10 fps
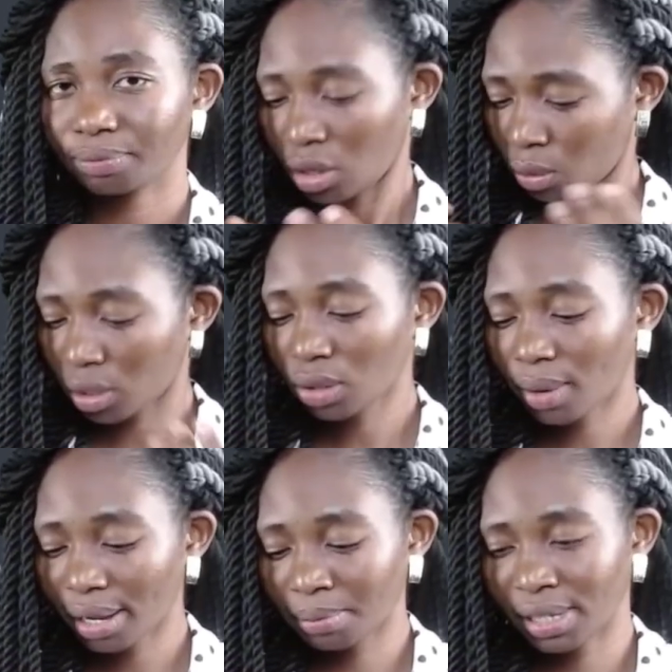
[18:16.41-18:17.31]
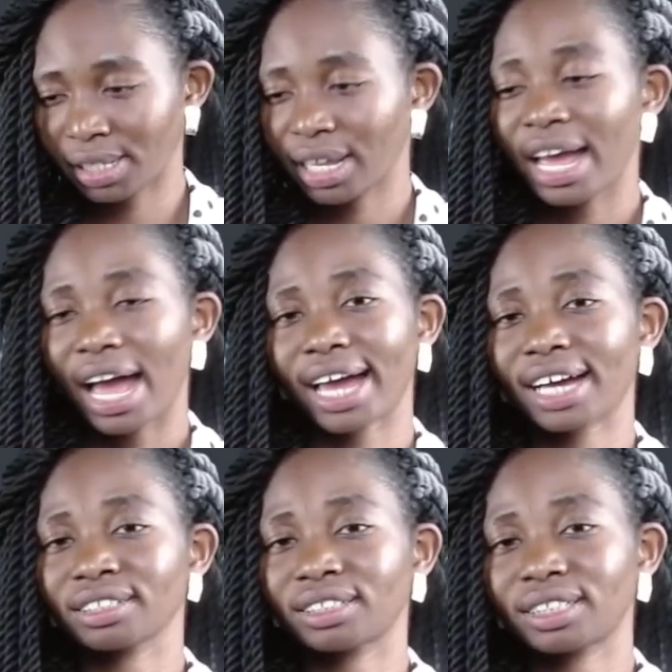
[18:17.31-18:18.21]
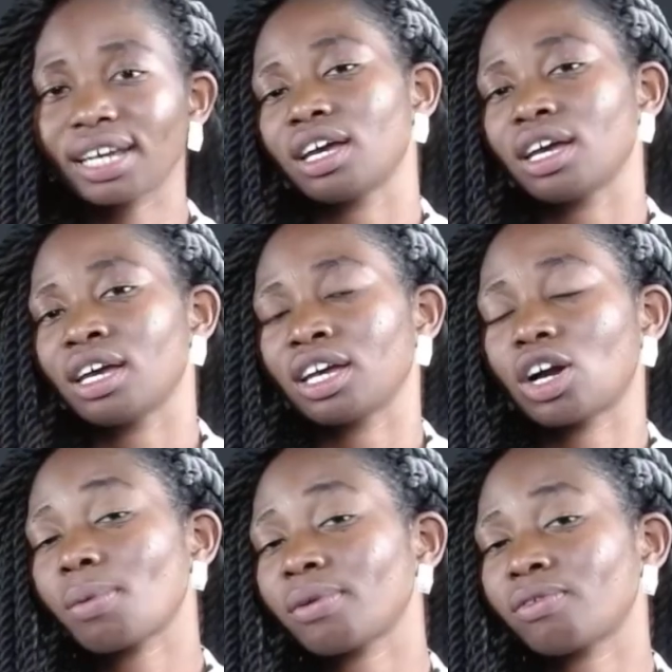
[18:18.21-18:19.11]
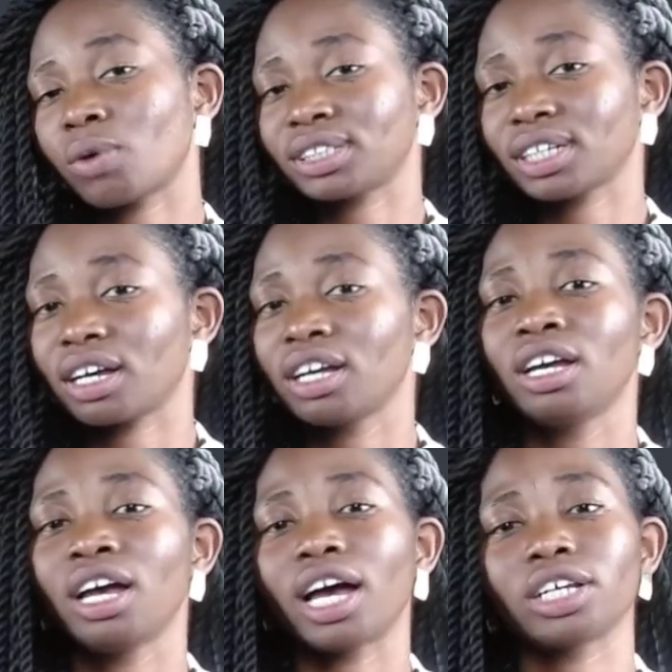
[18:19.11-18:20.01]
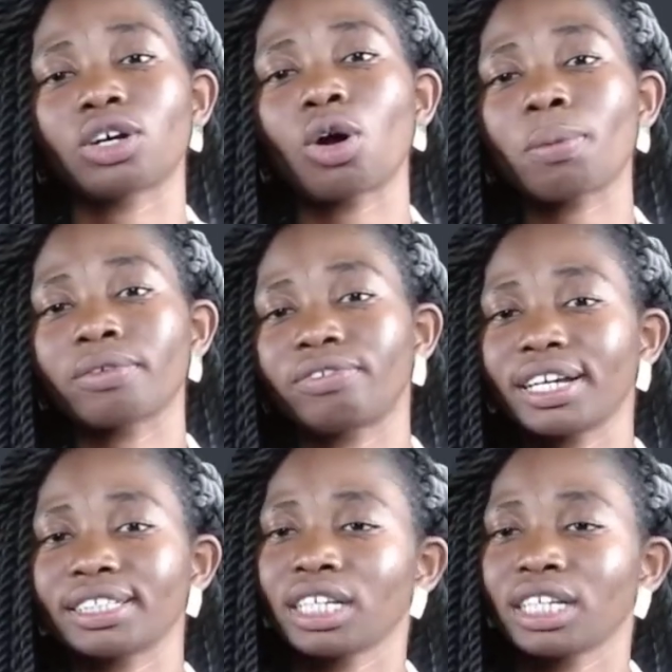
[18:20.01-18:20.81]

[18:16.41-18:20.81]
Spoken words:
What do I mean? I can take a cup of water and a cup of rice,